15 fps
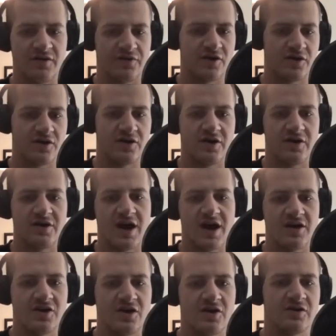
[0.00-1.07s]
if you don't know it now,
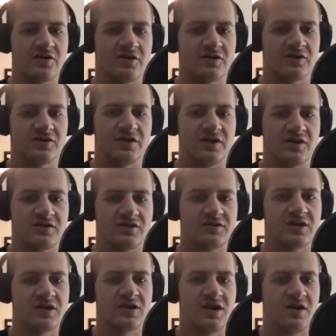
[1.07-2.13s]
you know. You know those videos?